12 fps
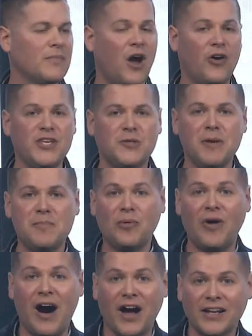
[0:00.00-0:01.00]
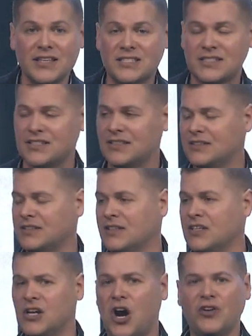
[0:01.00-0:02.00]
Are these people honest?
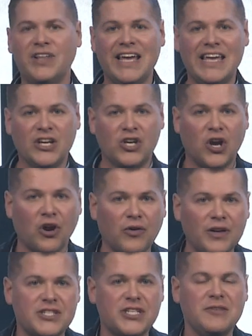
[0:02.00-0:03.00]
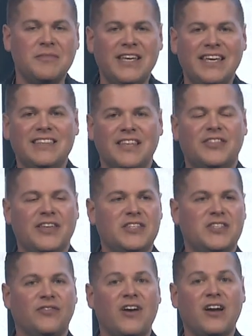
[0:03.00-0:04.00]
Are they encouraging me in the
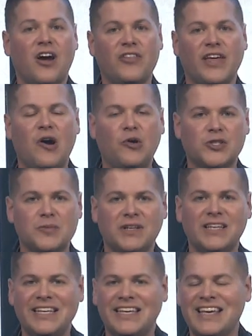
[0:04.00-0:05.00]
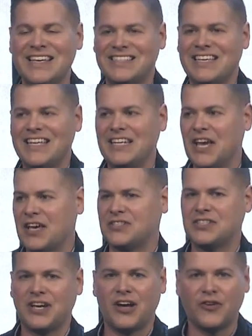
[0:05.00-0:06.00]
things of God? Are they ultimately saying yes
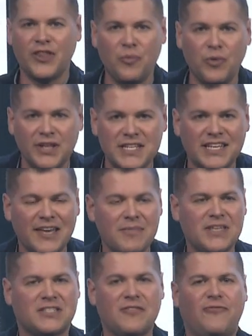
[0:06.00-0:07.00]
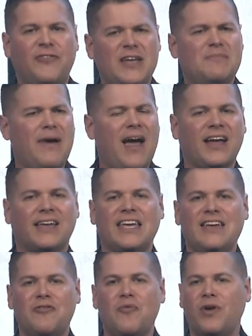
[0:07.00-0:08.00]
to God? Are they willing to give me some feedback
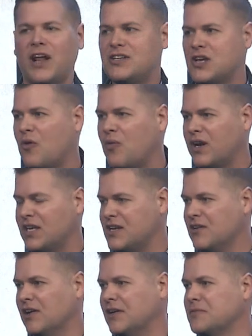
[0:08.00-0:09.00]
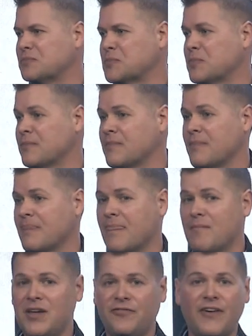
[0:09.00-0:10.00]
even when I don't want to hear it?
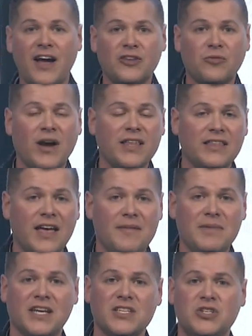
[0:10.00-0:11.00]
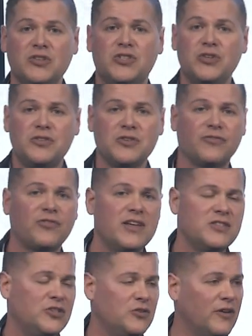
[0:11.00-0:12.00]
Man, find the right day because you choose your
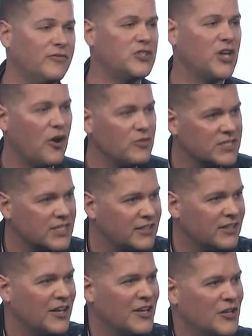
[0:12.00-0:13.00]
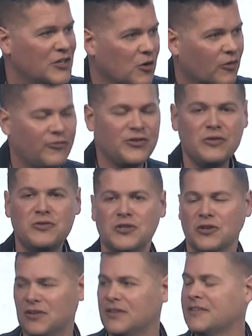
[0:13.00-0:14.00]
friends. You have chosen your future.